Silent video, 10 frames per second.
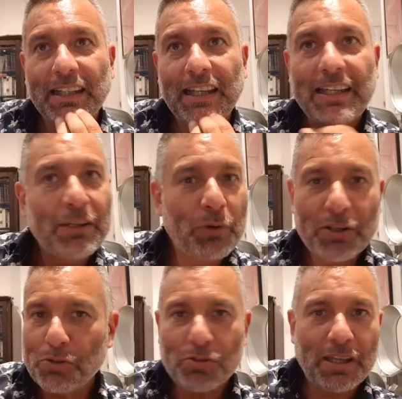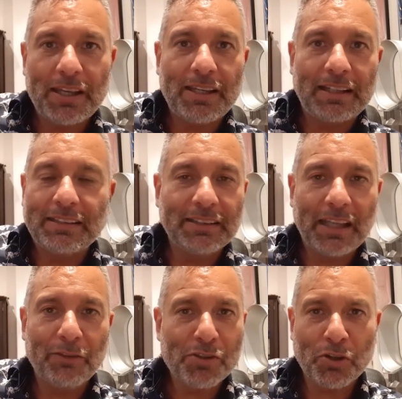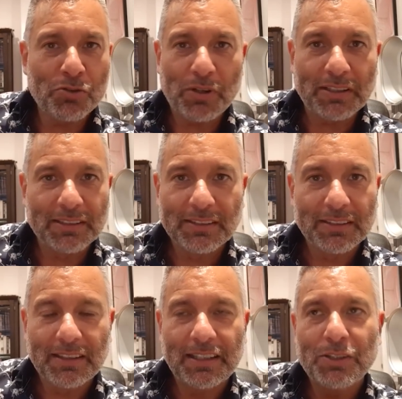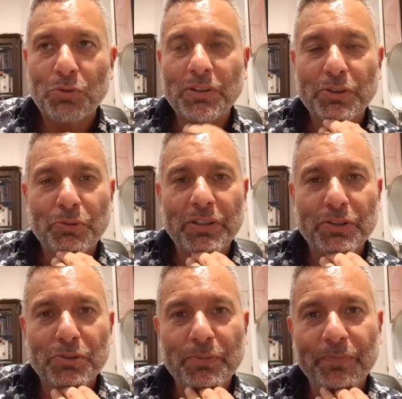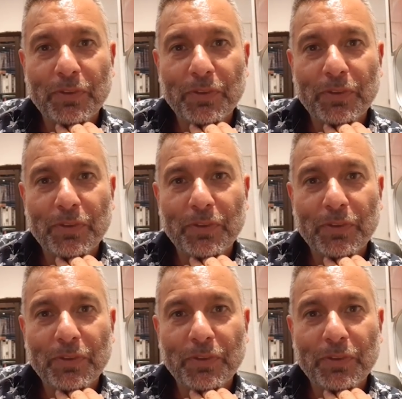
He wants to stay until the end of his contract in 2022.